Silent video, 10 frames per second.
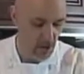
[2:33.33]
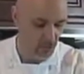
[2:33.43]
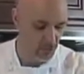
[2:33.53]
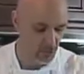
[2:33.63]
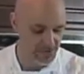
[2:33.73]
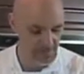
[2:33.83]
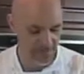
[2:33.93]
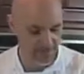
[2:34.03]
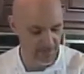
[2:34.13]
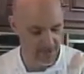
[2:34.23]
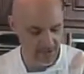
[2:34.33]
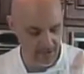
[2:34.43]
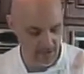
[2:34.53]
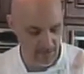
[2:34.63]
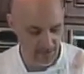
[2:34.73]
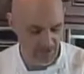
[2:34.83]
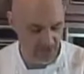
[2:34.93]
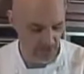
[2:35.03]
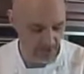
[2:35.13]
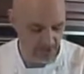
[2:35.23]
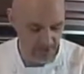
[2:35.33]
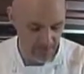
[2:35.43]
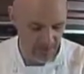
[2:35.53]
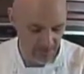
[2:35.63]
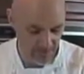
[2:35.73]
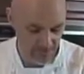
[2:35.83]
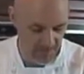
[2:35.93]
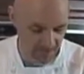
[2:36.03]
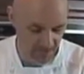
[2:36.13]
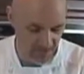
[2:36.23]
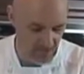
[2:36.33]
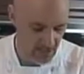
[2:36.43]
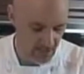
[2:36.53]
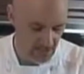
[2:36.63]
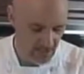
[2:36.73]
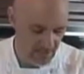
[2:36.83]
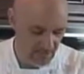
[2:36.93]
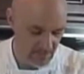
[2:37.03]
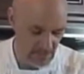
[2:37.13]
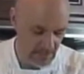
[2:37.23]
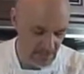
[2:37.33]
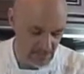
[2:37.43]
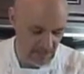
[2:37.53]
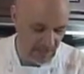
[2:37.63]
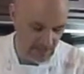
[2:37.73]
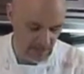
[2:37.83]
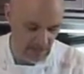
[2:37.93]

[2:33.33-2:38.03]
or just even in a mixed green mesclun salad, it's going to add a